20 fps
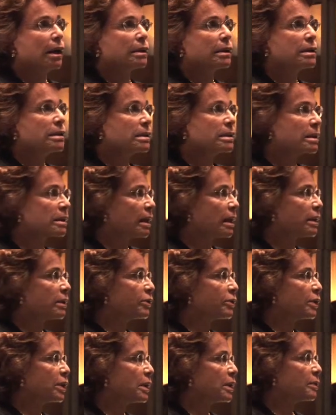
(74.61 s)
This is a
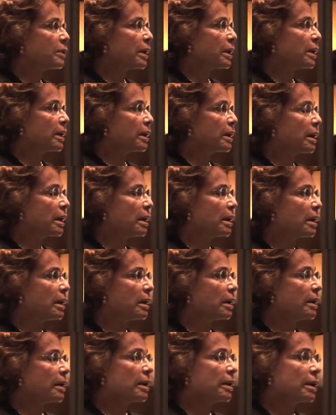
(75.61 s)
country where
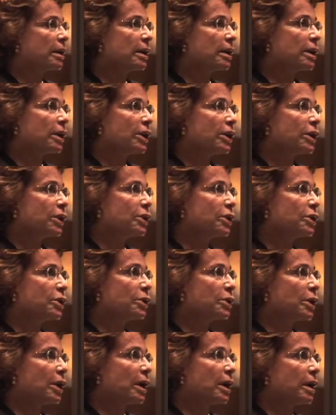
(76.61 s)

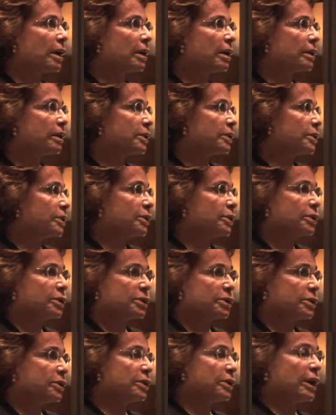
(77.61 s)
you are
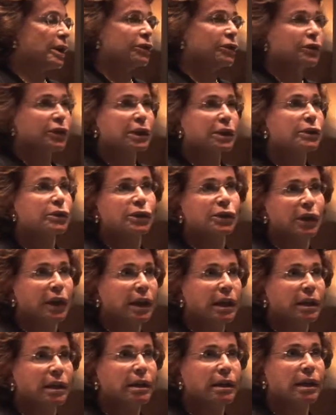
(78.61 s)
free to
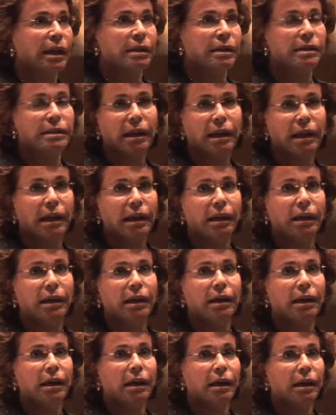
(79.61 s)
think and say
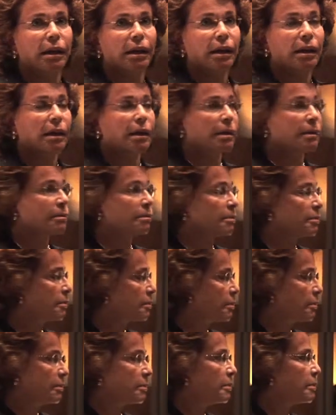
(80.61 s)

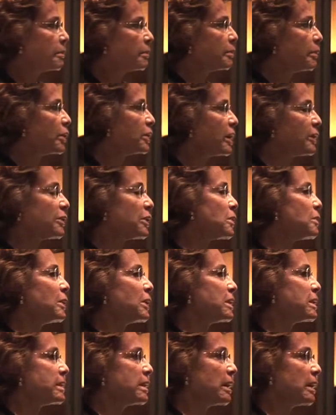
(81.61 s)
whatever you
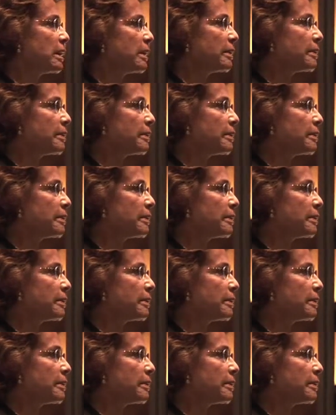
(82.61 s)
want to say.